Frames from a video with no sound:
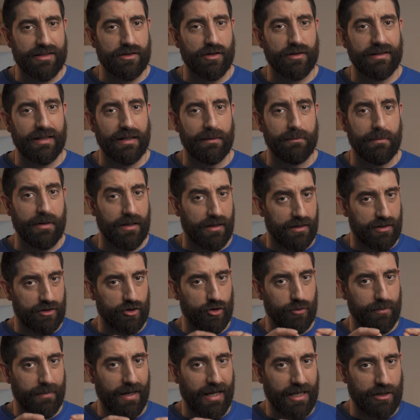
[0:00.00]
not tell me
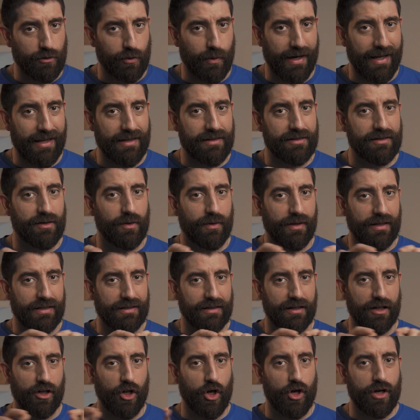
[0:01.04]
zoom h1n, so it's a
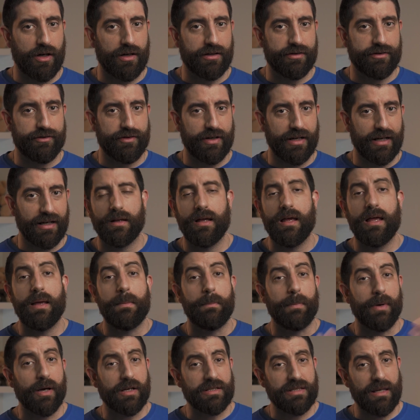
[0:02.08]
longer string.
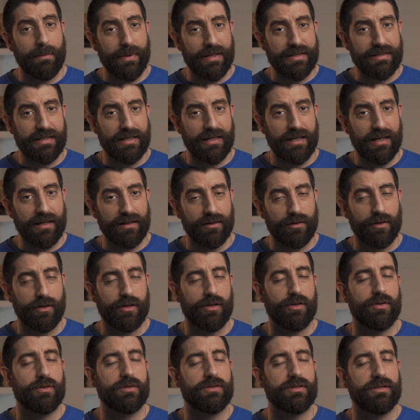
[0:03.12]
Because I've been saying to
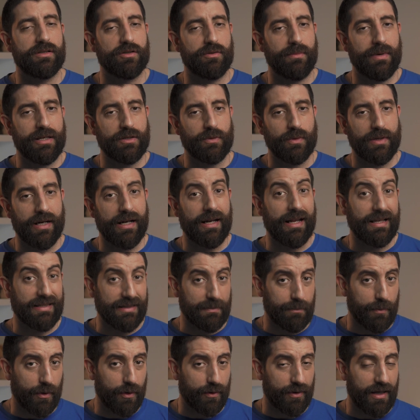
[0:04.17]
use the zoom h1n as
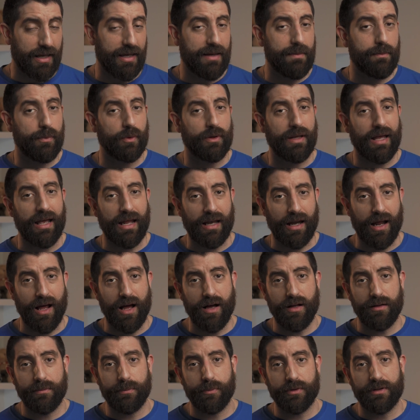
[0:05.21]
both input and
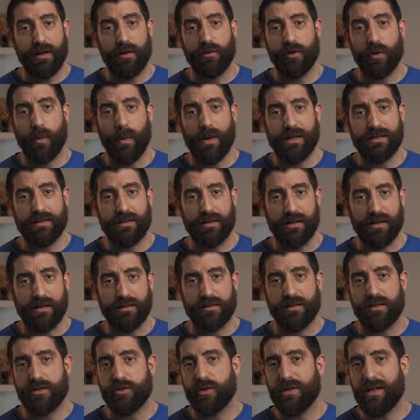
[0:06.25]
output, now the question is,
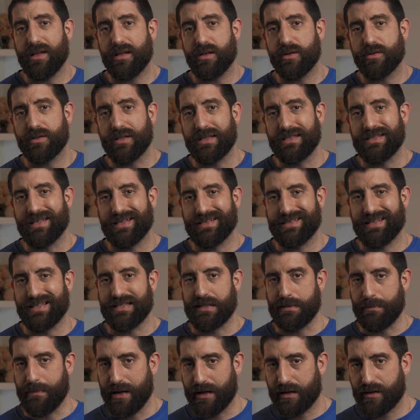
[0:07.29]
should I use it just as
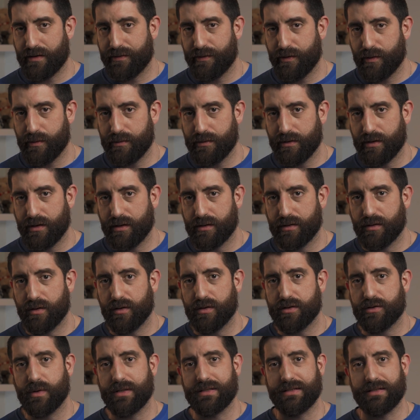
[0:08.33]
a microphone or
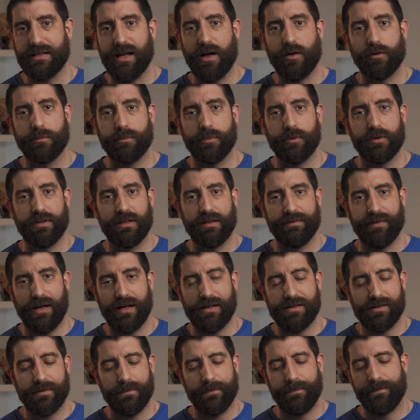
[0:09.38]
also as an output
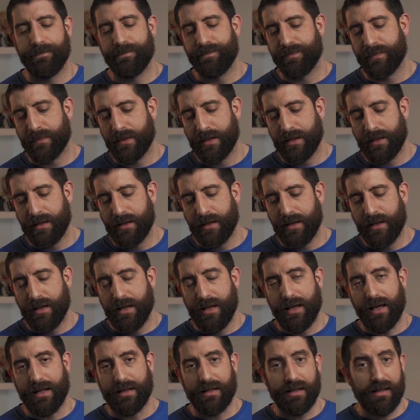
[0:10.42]
device?
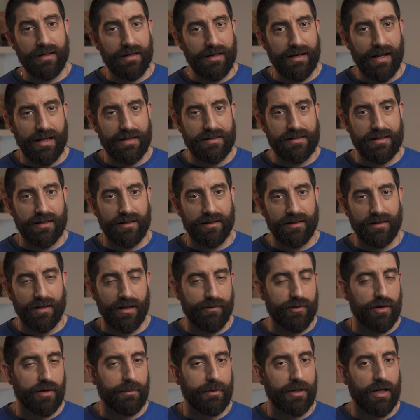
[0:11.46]
And in a nutshell,
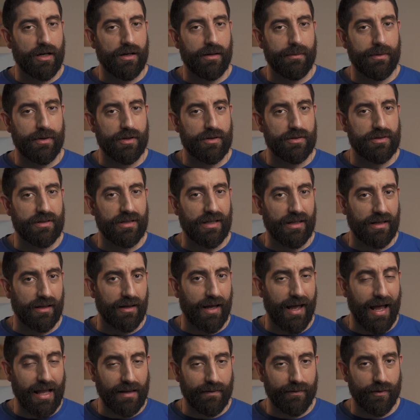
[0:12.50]
if you could be only using
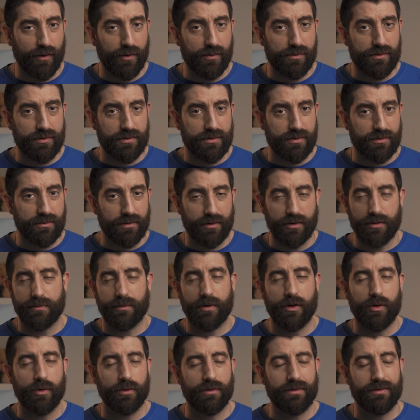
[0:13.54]
headphones, you
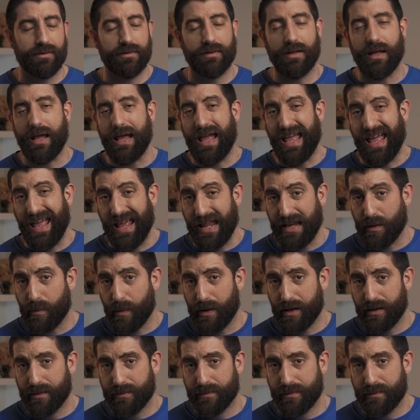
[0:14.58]
could anyway.